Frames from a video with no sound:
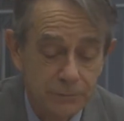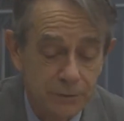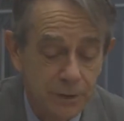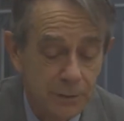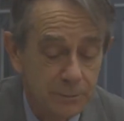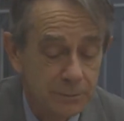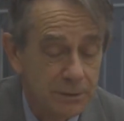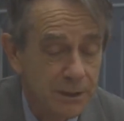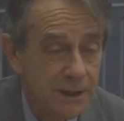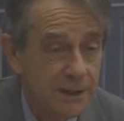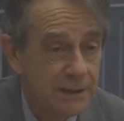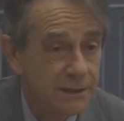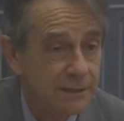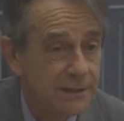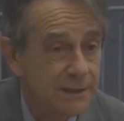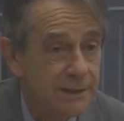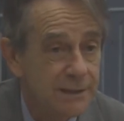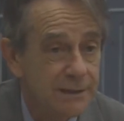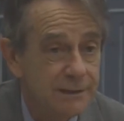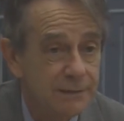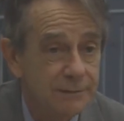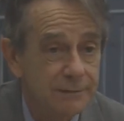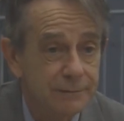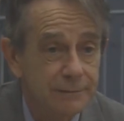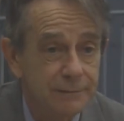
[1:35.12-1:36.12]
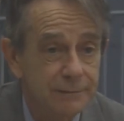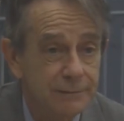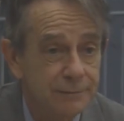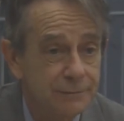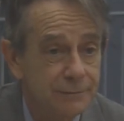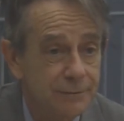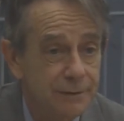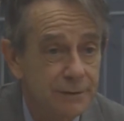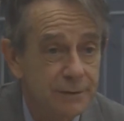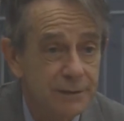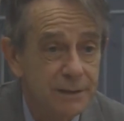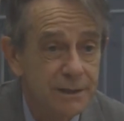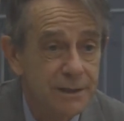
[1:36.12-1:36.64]
apply LEAN
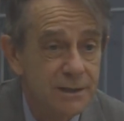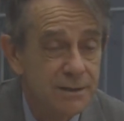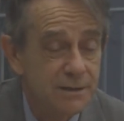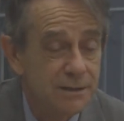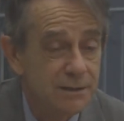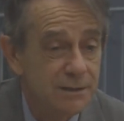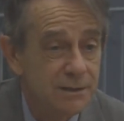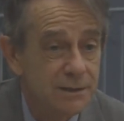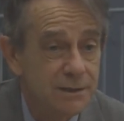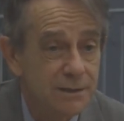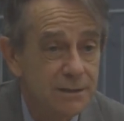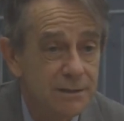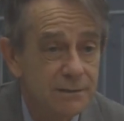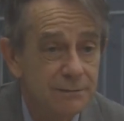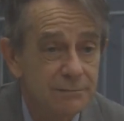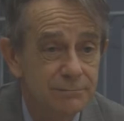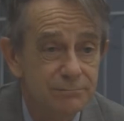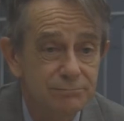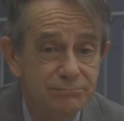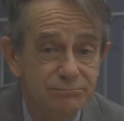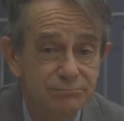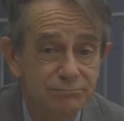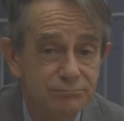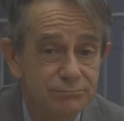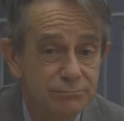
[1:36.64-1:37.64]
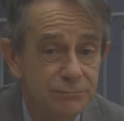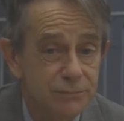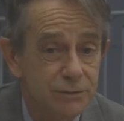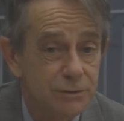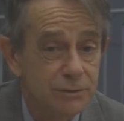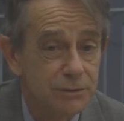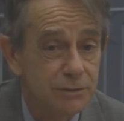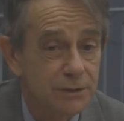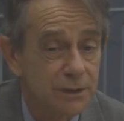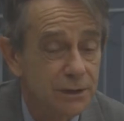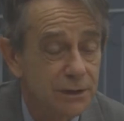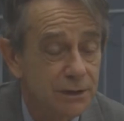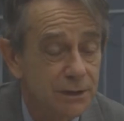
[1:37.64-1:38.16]
very easily,
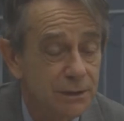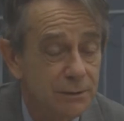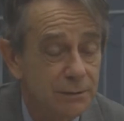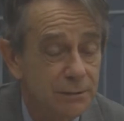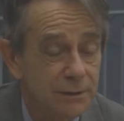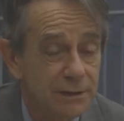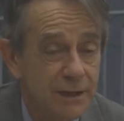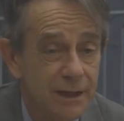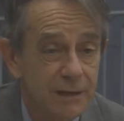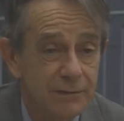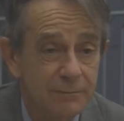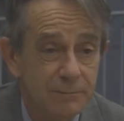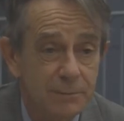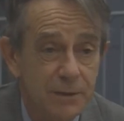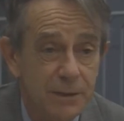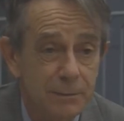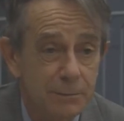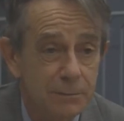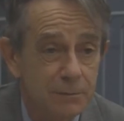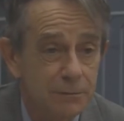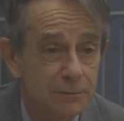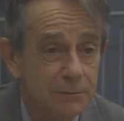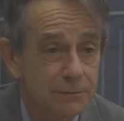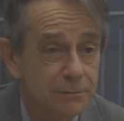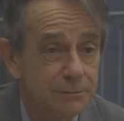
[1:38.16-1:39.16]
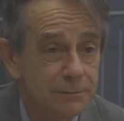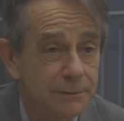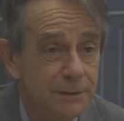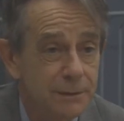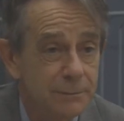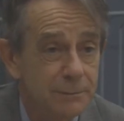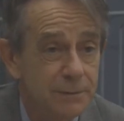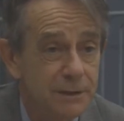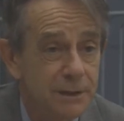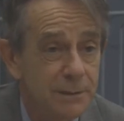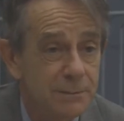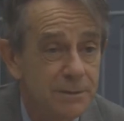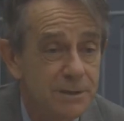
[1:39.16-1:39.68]
have people
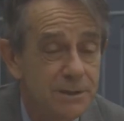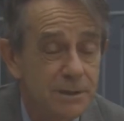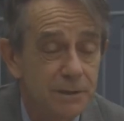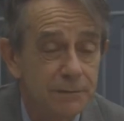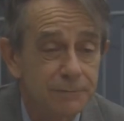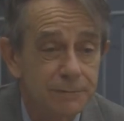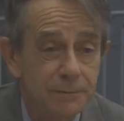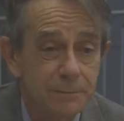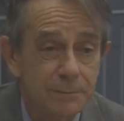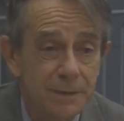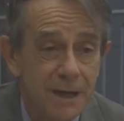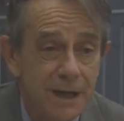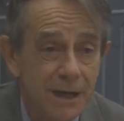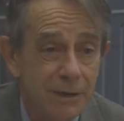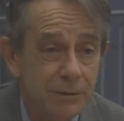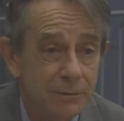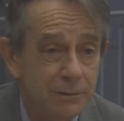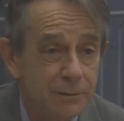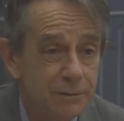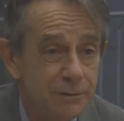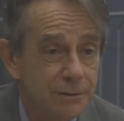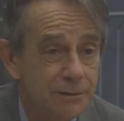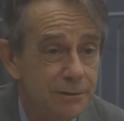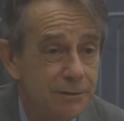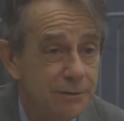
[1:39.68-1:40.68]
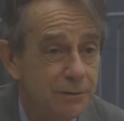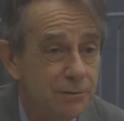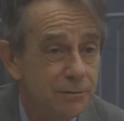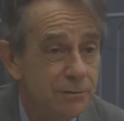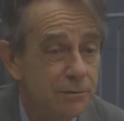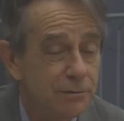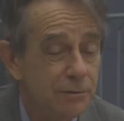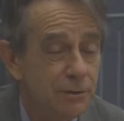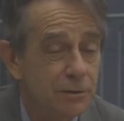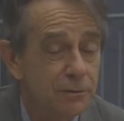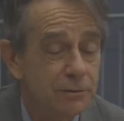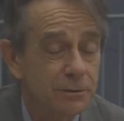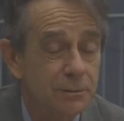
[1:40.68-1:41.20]
become self-empowered to do
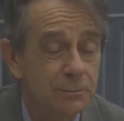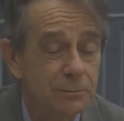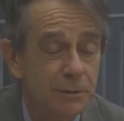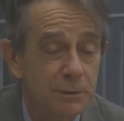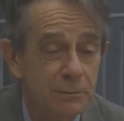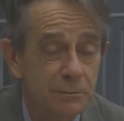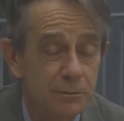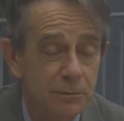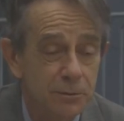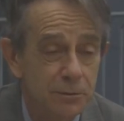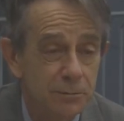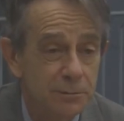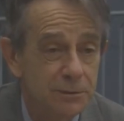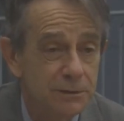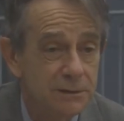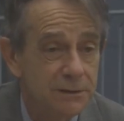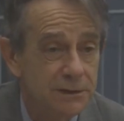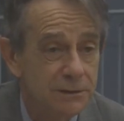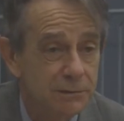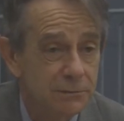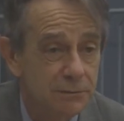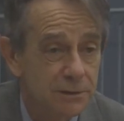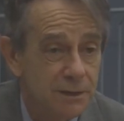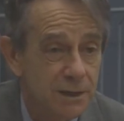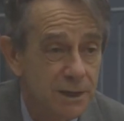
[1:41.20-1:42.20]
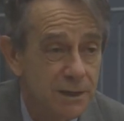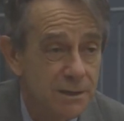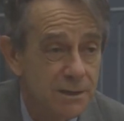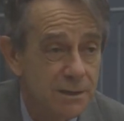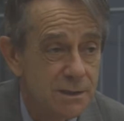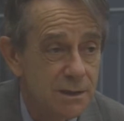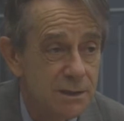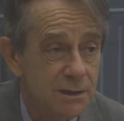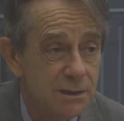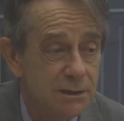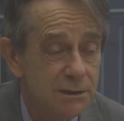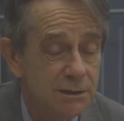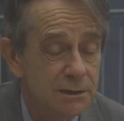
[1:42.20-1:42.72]
their own improvement, their own
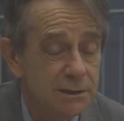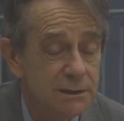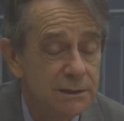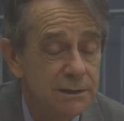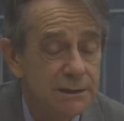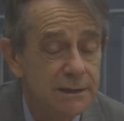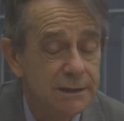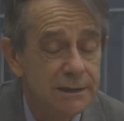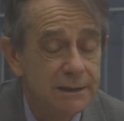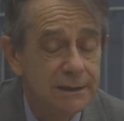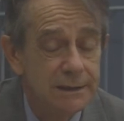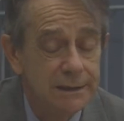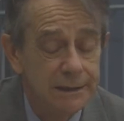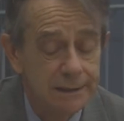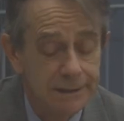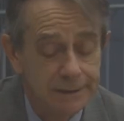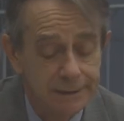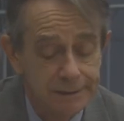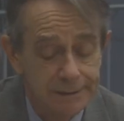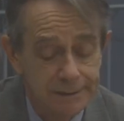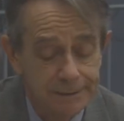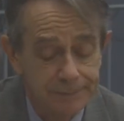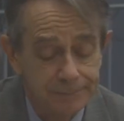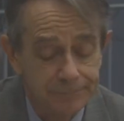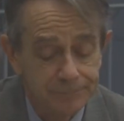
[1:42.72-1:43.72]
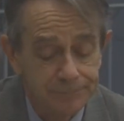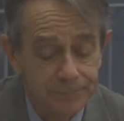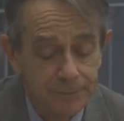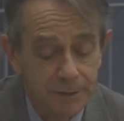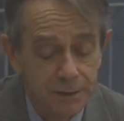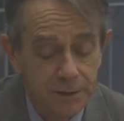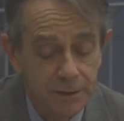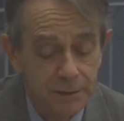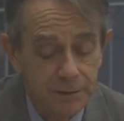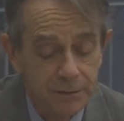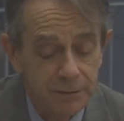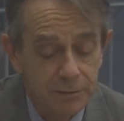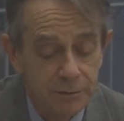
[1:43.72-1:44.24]
Kaizen.
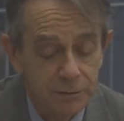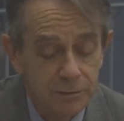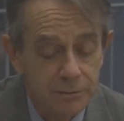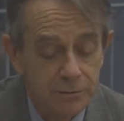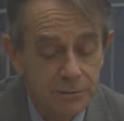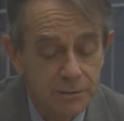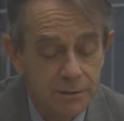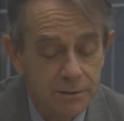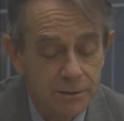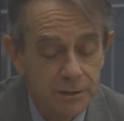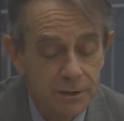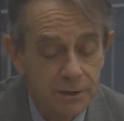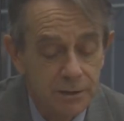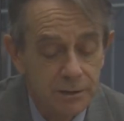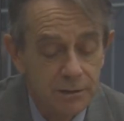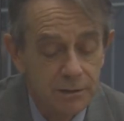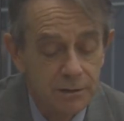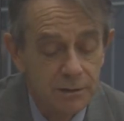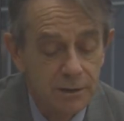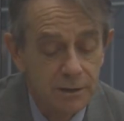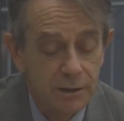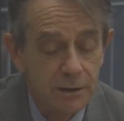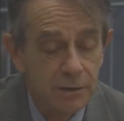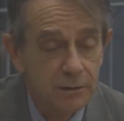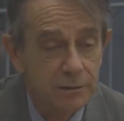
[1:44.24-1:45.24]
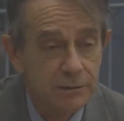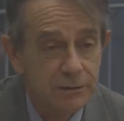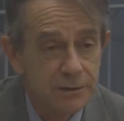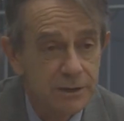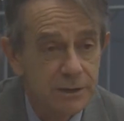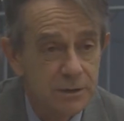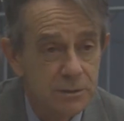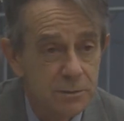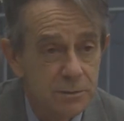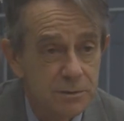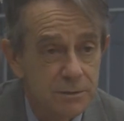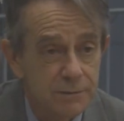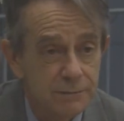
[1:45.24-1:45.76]
Those are all
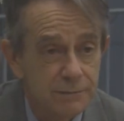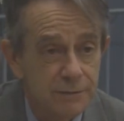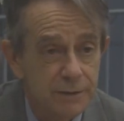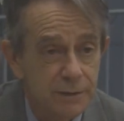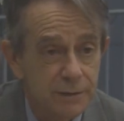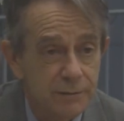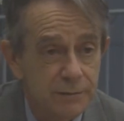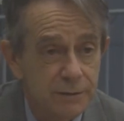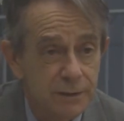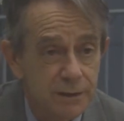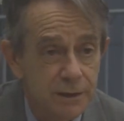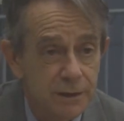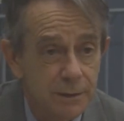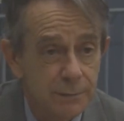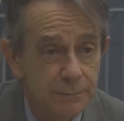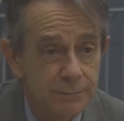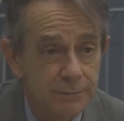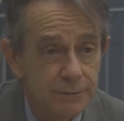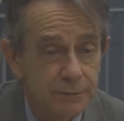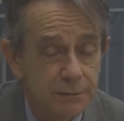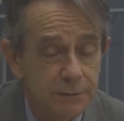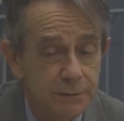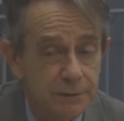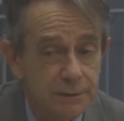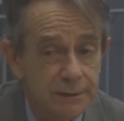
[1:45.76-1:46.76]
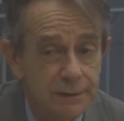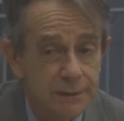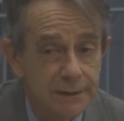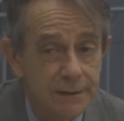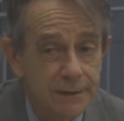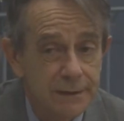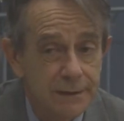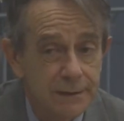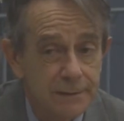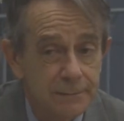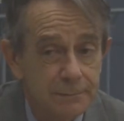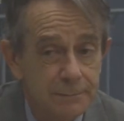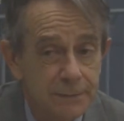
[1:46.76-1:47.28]
things which are very, very helpful.
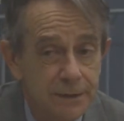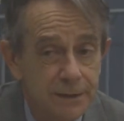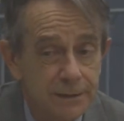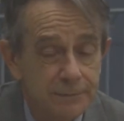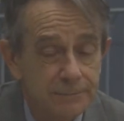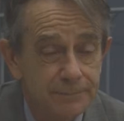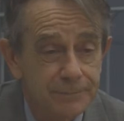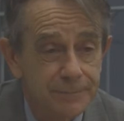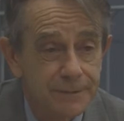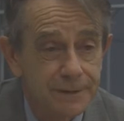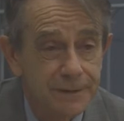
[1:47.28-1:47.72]
But